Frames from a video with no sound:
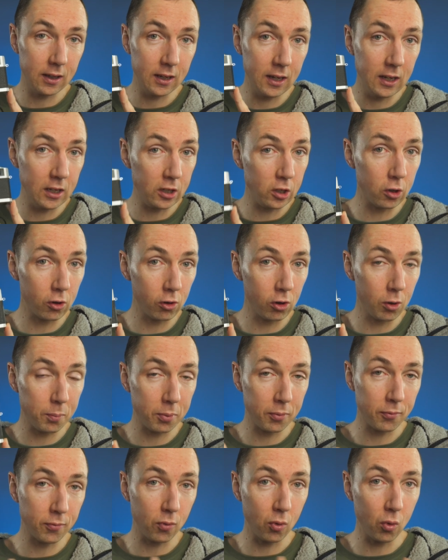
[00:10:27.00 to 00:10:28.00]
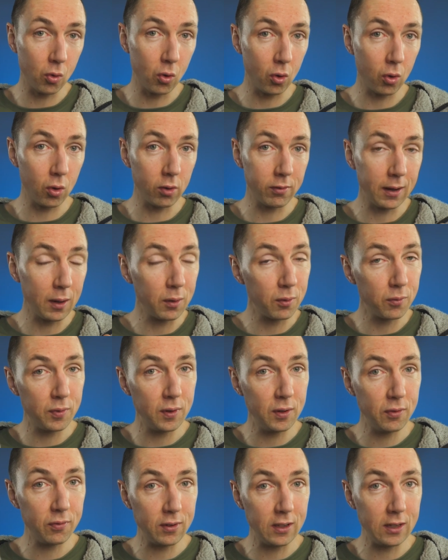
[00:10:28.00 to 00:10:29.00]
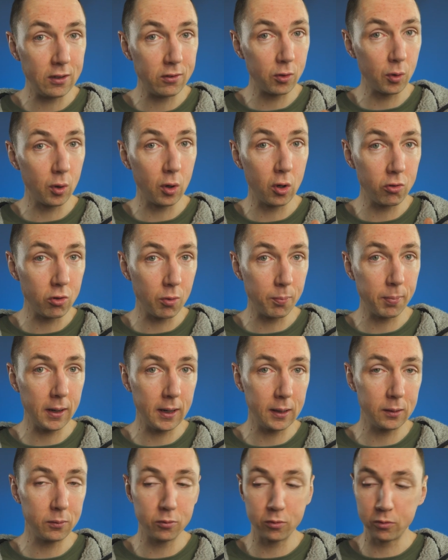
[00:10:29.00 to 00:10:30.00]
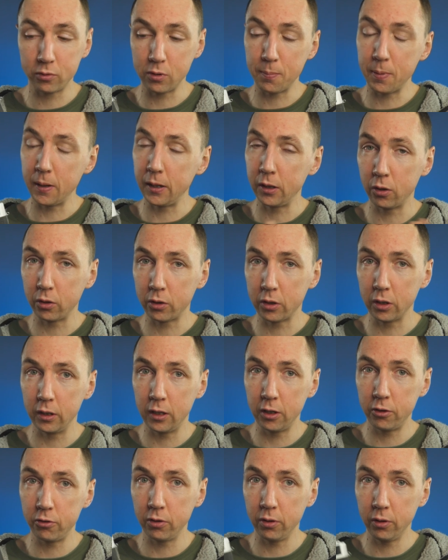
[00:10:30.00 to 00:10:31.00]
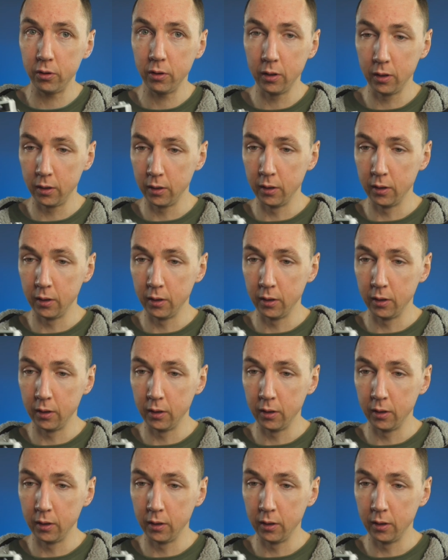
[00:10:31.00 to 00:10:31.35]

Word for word: in Europe for around £50 to £100, depending on condition.